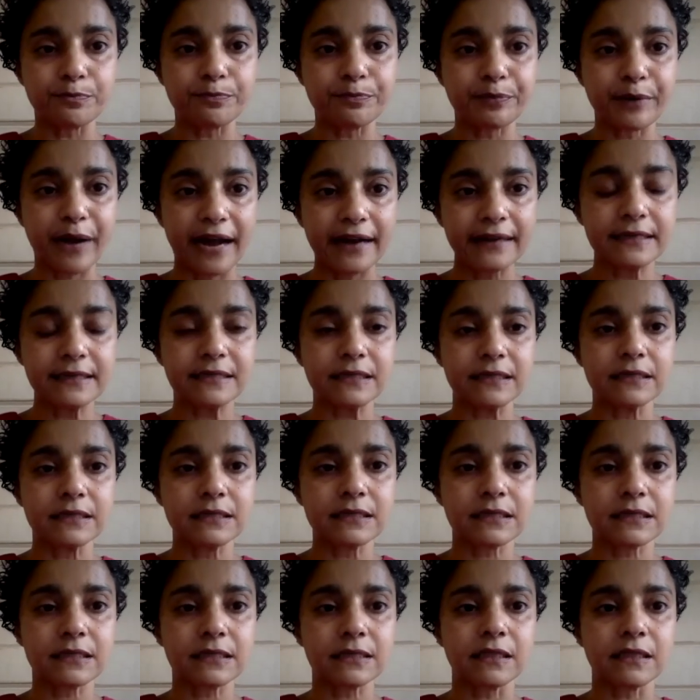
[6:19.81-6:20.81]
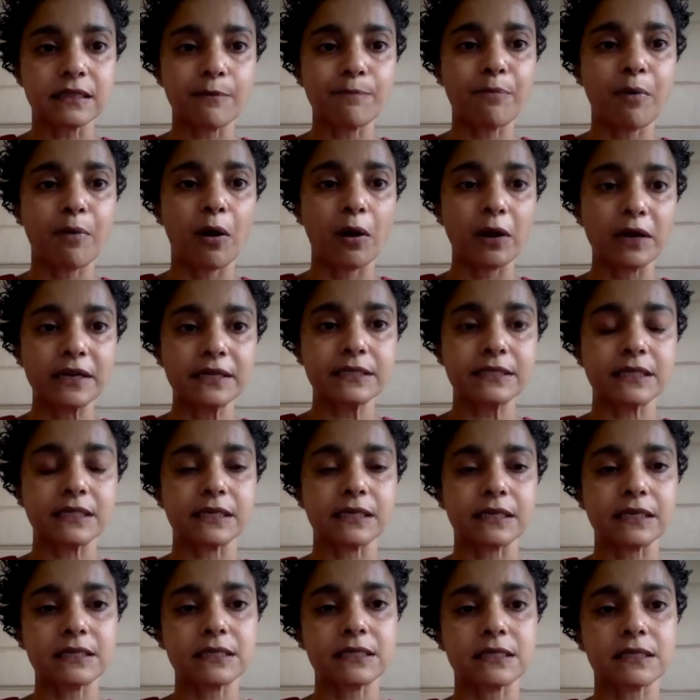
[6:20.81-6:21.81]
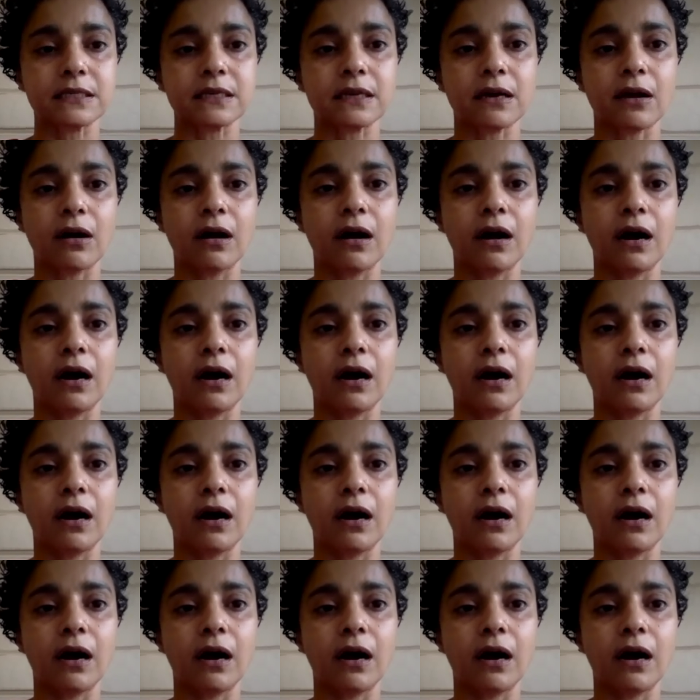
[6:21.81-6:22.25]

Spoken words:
practice the politics,